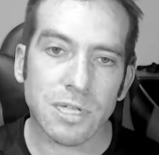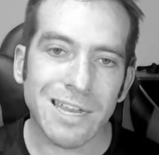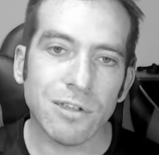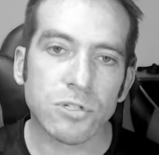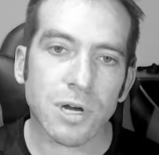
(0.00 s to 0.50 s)

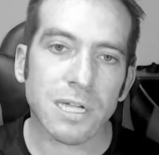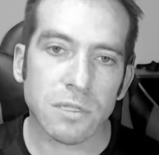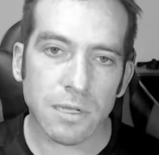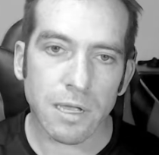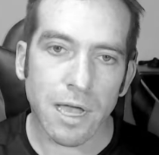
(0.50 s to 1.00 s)
Can you
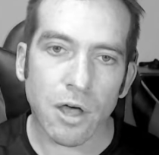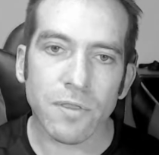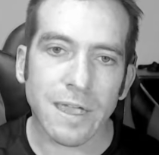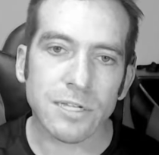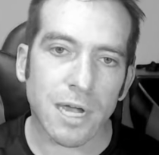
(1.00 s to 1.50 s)
trust
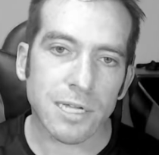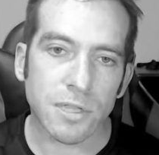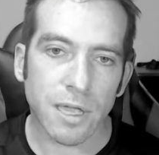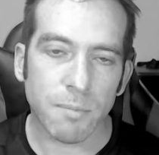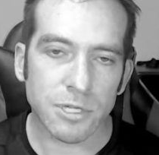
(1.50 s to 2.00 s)
how they
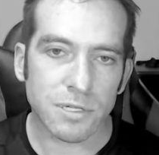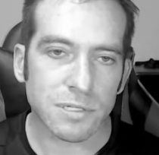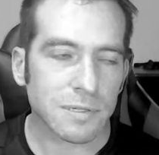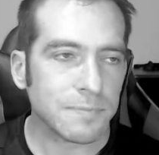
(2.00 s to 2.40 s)
judge the images?